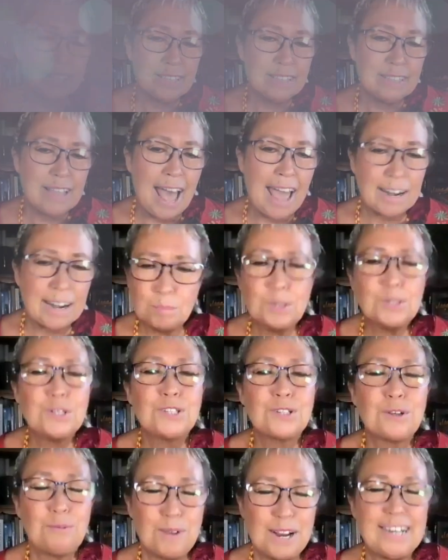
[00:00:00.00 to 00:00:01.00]
animals
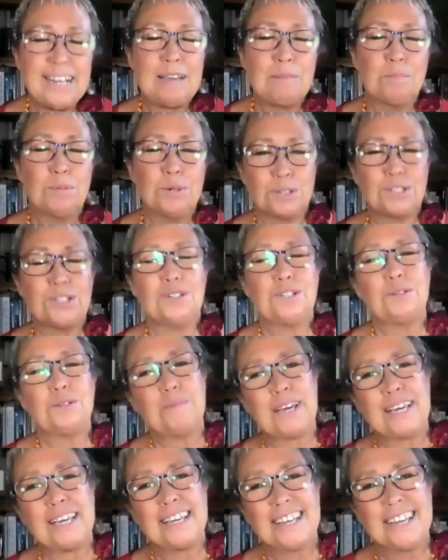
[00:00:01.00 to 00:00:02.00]
are really important to
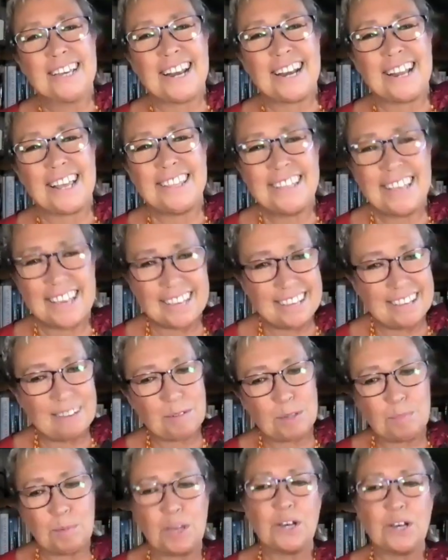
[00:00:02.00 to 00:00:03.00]
me. And I think it was
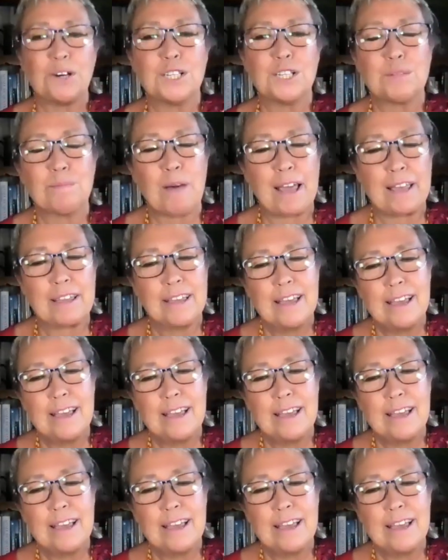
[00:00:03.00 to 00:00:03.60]
because my